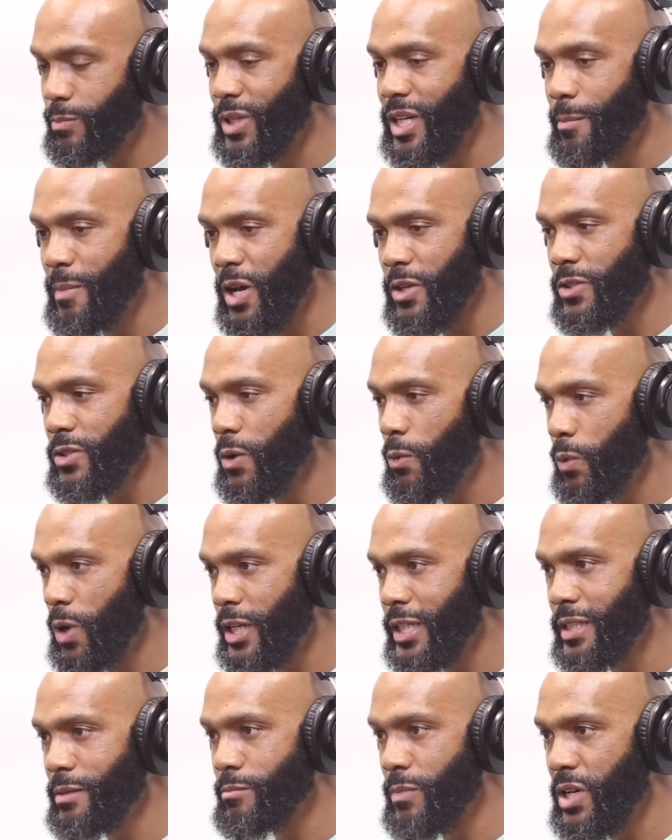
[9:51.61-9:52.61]
but I'm also
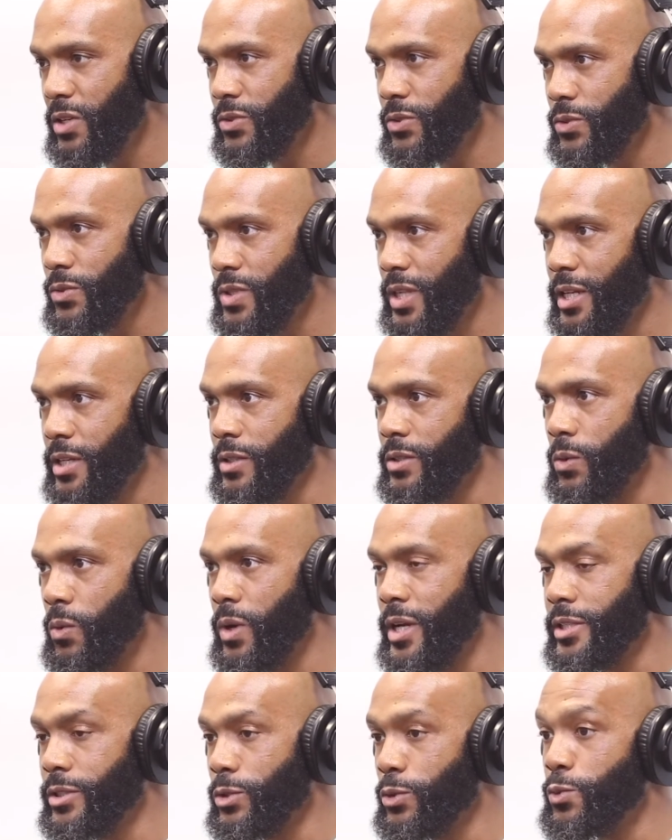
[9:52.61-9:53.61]
working muscles that are
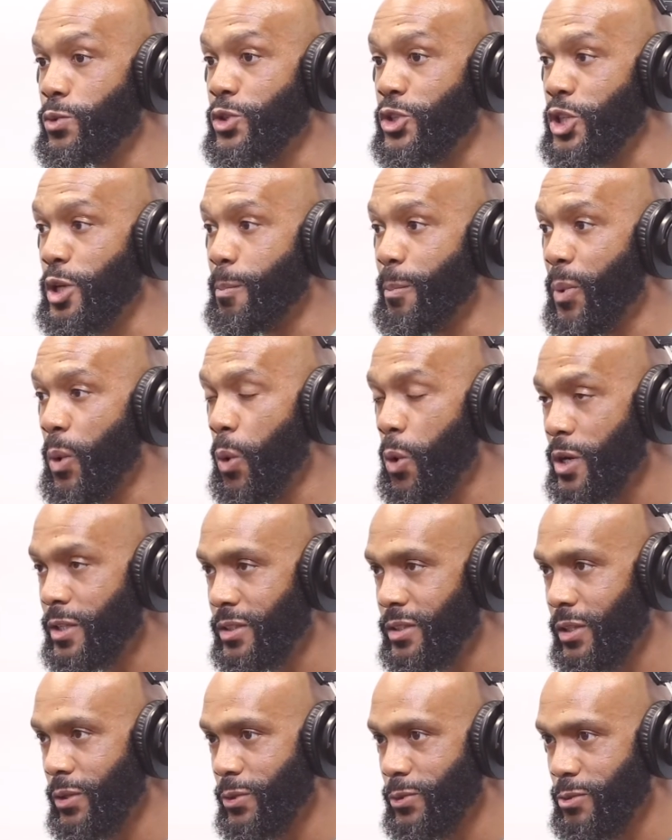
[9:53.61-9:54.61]
going to
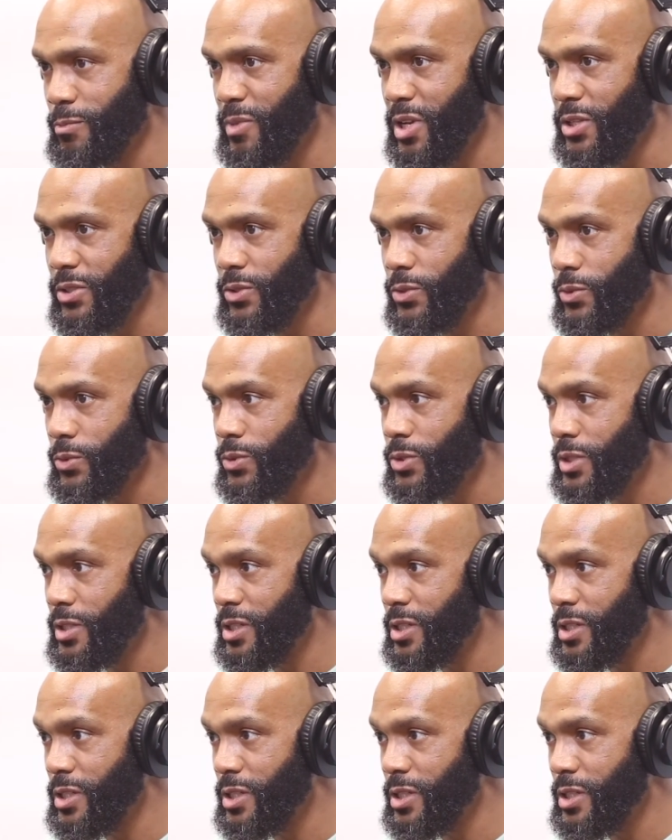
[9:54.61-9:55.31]
support those muscles,